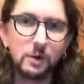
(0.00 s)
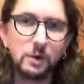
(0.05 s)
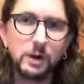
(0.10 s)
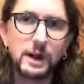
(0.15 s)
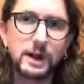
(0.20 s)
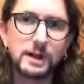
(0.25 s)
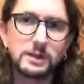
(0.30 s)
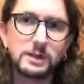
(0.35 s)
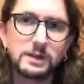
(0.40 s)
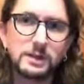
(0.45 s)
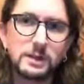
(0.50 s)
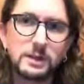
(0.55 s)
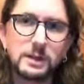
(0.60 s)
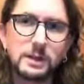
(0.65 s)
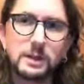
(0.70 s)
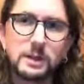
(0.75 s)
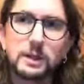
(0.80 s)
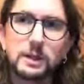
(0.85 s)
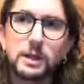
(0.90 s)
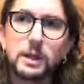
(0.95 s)
We're
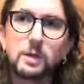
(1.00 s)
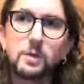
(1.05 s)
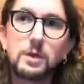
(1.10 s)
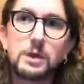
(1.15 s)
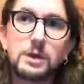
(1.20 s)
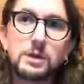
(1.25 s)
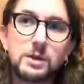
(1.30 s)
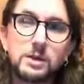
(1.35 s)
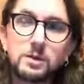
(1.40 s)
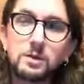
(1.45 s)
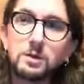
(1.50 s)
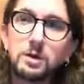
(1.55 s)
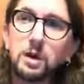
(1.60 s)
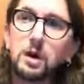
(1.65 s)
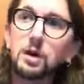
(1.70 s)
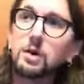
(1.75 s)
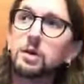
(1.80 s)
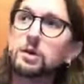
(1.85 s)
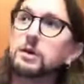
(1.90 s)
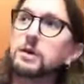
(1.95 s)
actually, we do
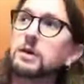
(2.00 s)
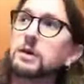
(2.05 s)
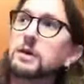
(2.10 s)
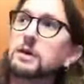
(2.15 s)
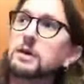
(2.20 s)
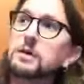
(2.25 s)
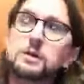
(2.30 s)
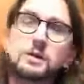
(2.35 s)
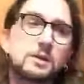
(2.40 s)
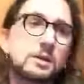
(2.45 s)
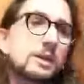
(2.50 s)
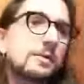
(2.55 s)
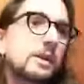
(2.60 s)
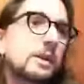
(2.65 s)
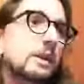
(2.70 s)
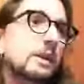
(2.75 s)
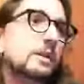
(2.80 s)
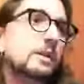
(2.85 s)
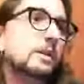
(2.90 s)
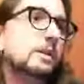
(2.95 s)
our, like
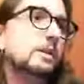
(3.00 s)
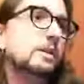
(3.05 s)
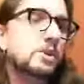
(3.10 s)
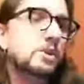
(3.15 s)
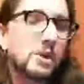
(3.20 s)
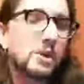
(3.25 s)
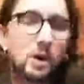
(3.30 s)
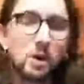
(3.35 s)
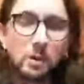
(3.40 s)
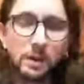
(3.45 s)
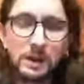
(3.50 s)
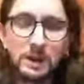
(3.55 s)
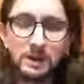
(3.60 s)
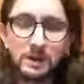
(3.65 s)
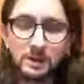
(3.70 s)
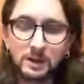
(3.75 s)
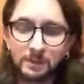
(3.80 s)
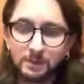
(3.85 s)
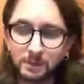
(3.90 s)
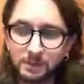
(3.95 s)
Stephen, it, the show
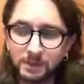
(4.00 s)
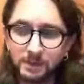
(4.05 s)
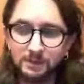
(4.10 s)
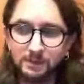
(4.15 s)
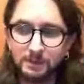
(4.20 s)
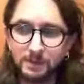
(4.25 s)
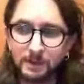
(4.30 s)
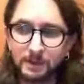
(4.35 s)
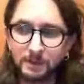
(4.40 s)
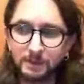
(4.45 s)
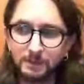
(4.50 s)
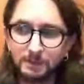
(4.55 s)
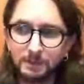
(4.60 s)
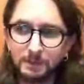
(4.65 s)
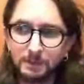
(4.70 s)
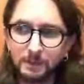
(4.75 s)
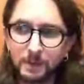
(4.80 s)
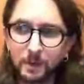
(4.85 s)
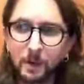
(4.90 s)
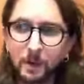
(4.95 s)
is, I believe,
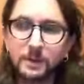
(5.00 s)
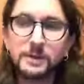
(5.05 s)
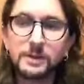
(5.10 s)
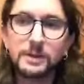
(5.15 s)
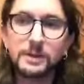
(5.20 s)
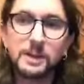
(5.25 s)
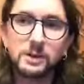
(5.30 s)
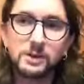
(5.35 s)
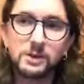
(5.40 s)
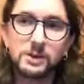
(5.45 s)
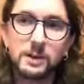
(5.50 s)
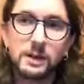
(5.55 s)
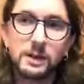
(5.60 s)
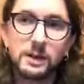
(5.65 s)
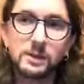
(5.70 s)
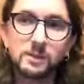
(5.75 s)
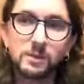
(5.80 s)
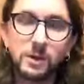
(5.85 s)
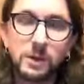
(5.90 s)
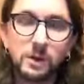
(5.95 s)
um, on the
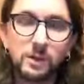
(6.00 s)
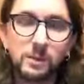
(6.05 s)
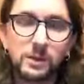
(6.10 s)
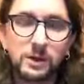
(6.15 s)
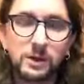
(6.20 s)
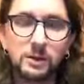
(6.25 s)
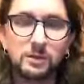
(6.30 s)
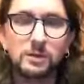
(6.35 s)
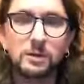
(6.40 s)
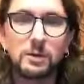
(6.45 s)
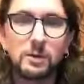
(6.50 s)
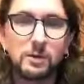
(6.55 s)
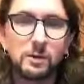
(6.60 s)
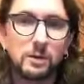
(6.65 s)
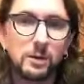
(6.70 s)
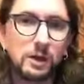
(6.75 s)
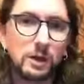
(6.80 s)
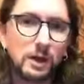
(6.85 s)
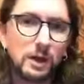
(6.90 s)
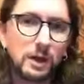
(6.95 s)
internet as well. We don't
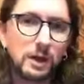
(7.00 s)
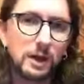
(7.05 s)
know